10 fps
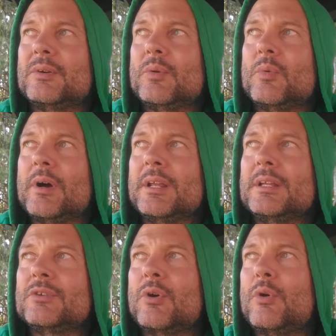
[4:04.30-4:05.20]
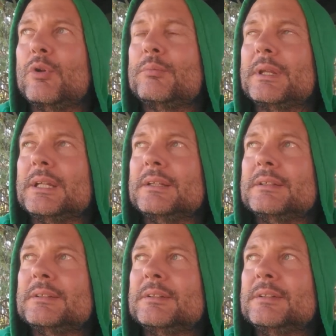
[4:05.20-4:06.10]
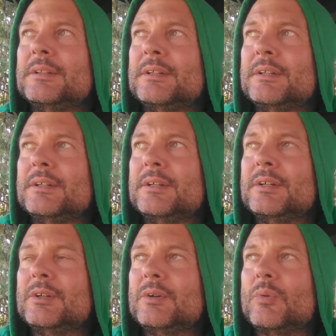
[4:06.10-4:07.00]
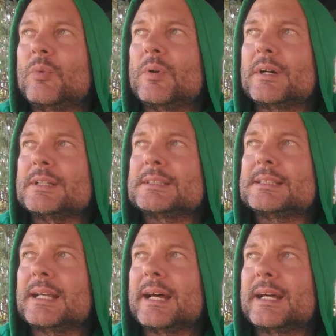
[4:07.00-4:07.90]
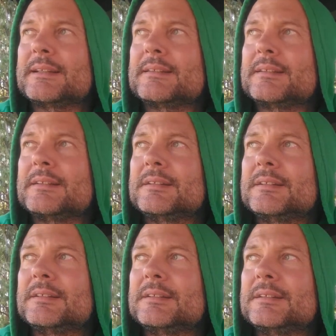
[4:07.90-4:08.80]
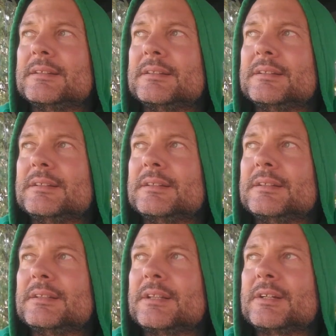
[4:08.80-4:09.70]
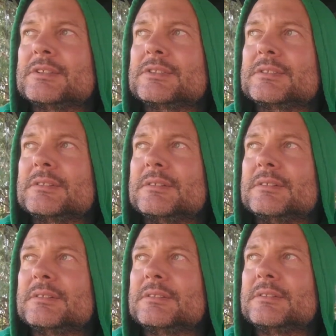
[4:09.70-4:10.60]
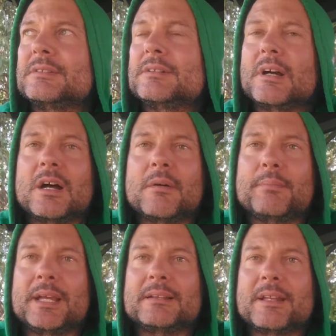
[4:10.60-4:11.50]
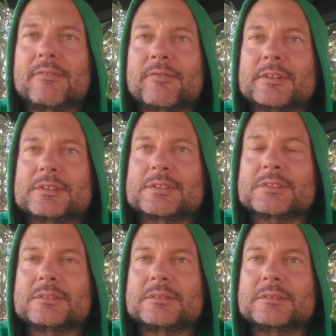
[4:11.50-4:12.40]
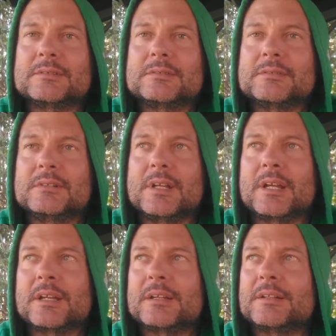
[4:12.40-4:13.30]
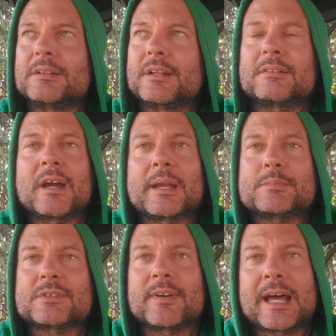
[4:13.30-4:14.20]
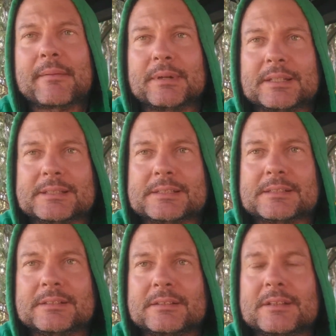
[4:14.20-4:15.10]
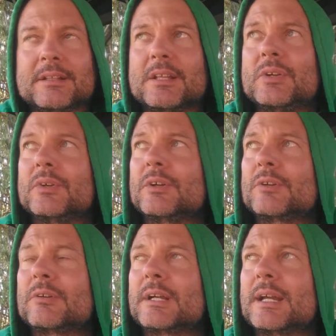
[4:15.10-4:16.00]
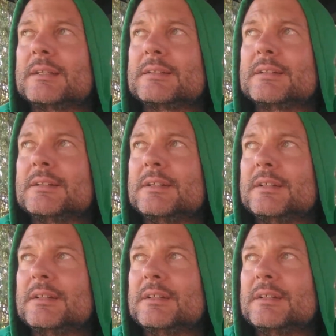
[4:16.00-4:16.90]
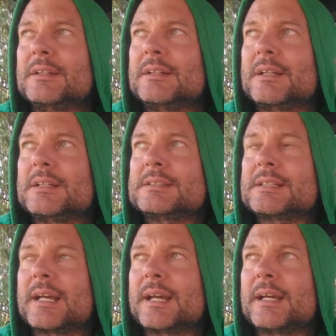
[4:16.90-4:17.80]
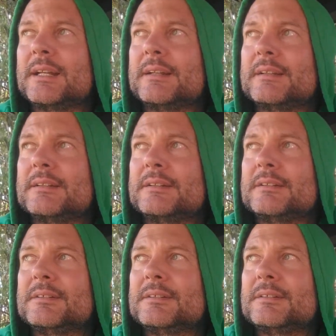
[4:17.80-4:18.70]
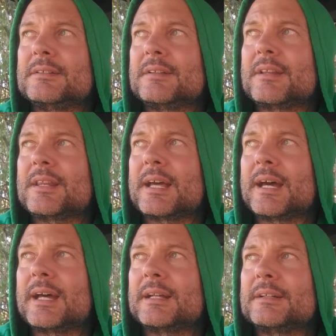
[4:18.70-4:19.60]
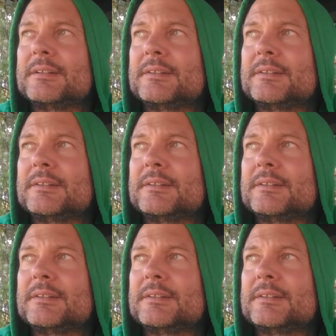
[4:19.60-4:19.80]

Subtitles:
what he told me was that there's a big difference in the types of happiness that you can create. He said that